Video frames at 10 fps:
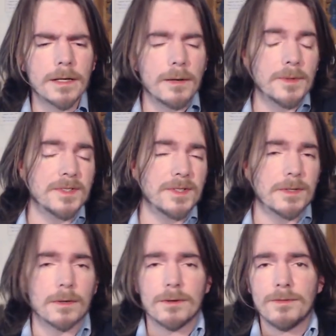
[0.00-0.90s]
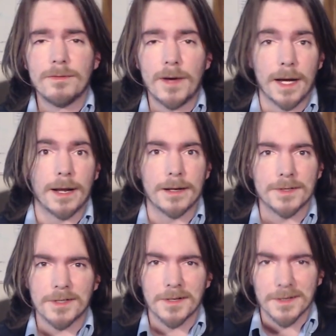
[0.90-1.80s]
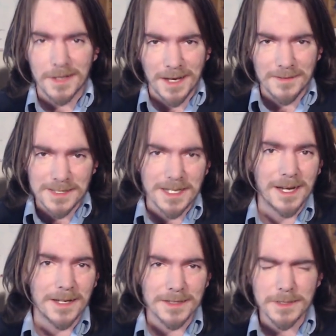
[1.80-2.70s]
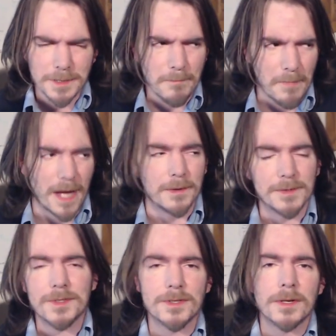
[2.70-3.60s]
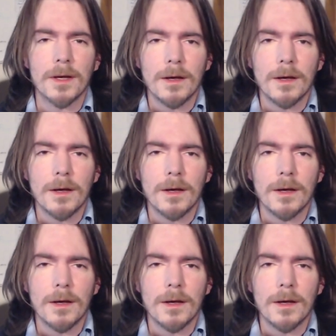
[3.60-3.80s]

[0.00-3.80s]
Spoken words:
that I wasn't just going to finance her lifestyle, she bounced.